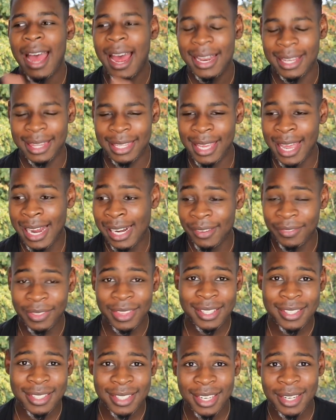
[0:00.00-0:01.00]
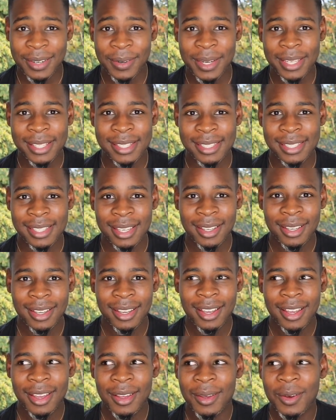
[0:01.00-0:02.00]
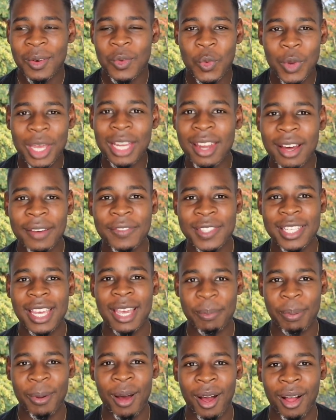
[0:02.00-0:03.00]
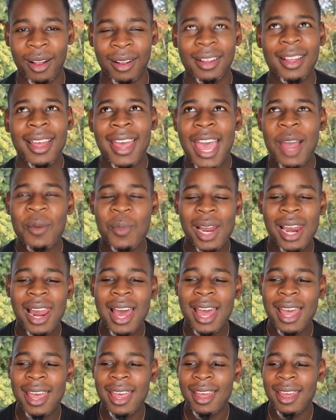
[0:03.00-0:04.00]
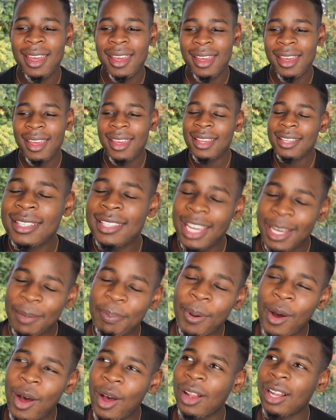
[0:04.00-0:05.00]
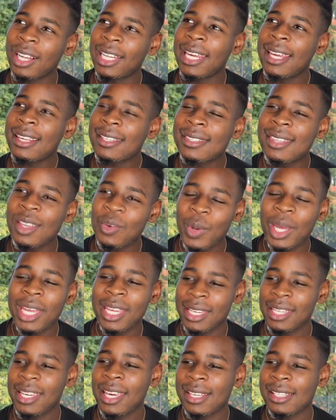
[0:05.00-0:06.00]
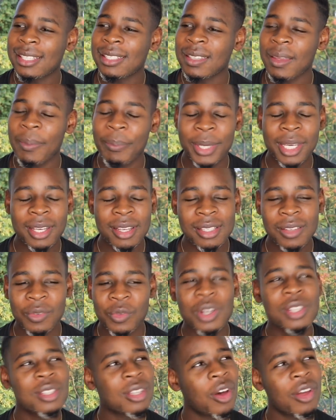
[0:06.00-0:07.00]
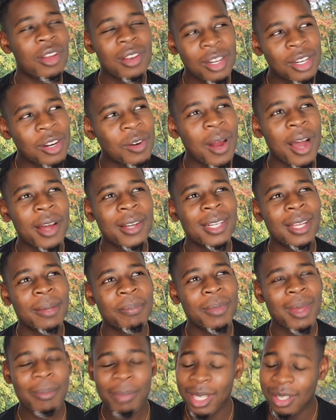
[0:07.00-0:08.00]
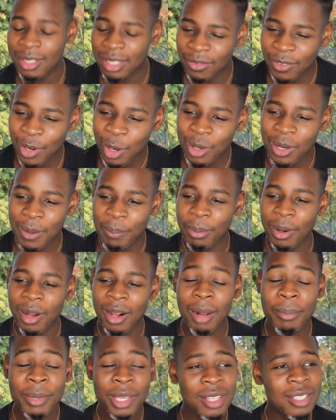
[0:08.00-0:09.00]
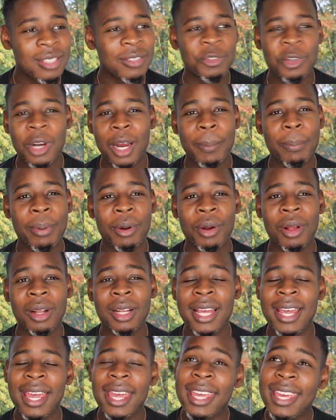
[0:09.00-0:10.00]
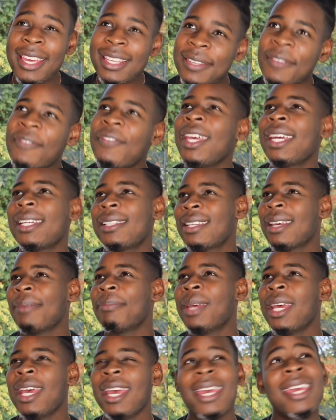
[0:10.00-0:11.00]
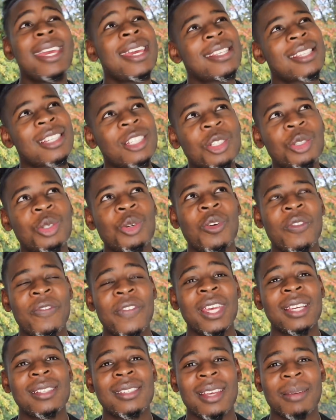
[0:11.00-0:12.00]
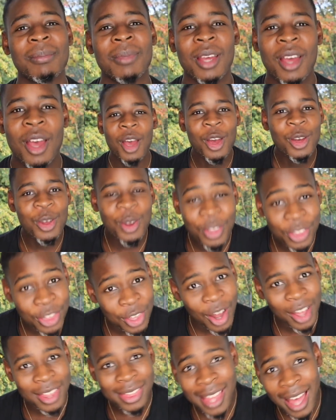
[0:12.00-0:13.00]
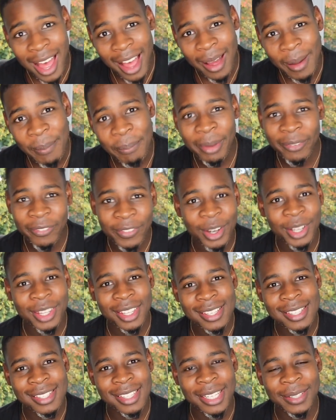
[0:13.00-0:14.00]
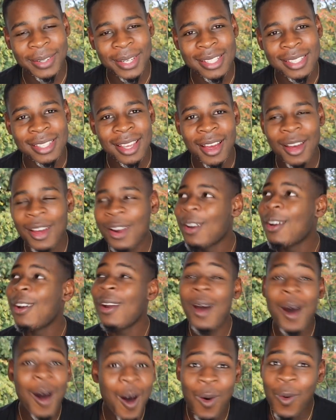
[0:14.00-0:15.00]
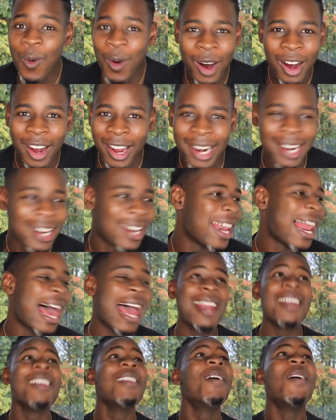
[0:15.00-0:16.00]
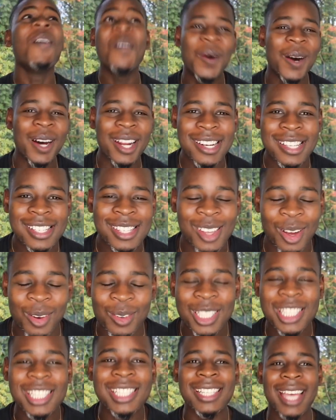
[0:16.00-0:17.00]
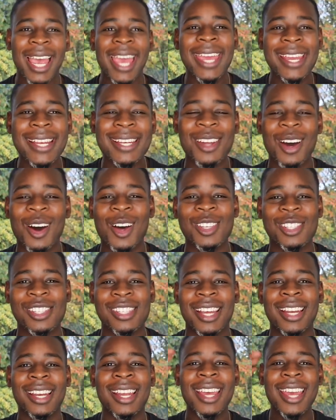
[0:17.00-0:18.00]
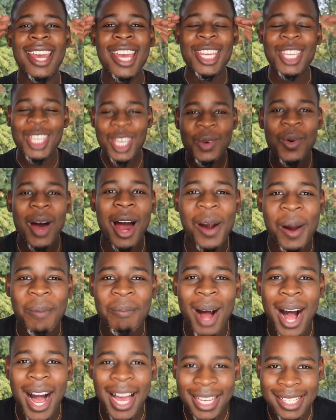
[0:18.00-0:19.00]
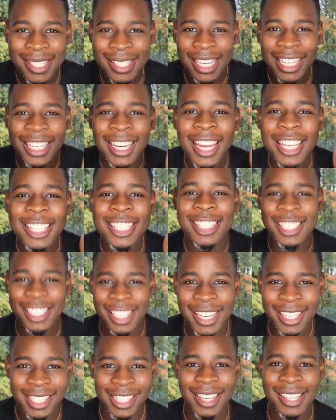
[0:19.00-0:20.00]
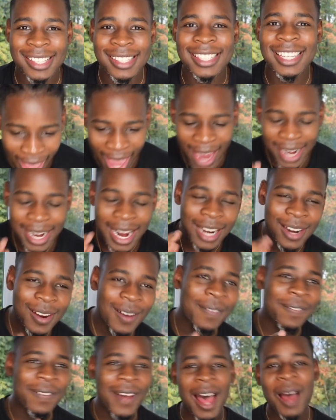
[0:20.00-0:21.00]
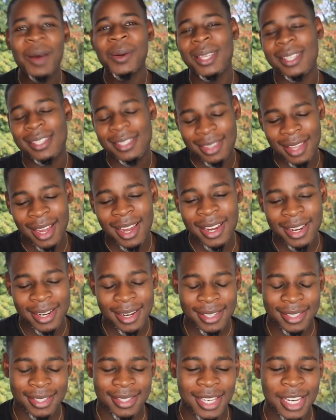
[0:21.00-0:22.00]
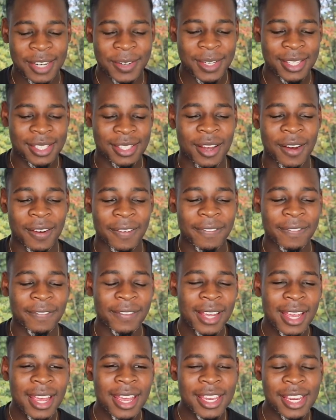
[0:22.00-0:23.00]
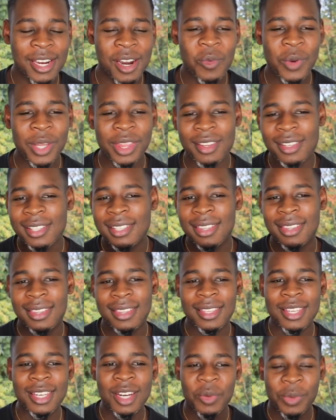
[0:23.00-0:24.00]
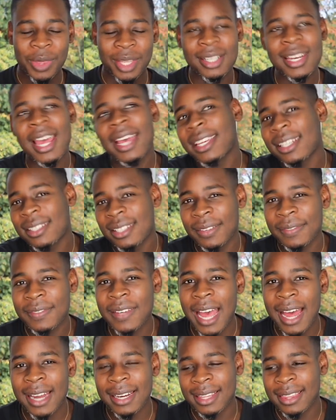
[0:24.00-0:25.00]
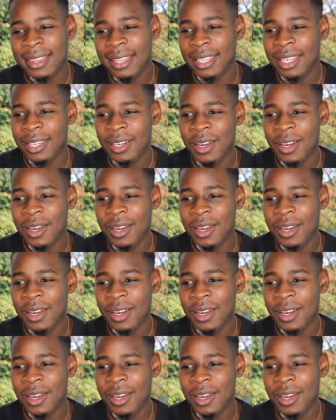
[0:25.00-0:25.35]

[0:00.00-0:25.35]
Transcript: At the end of this series, we love Jake Paul, and we're like, Jake Paul is the way he is because of what's going on around him, because of Logan Paul, because of Greg Paul. He's a victim. He is a true victim. Who thought that before this series? No one! Like, no one! So Shane Dawson, you are a marketing genius. And I love how he started the series off, you know, with us, you know, with the negative kind of thing, you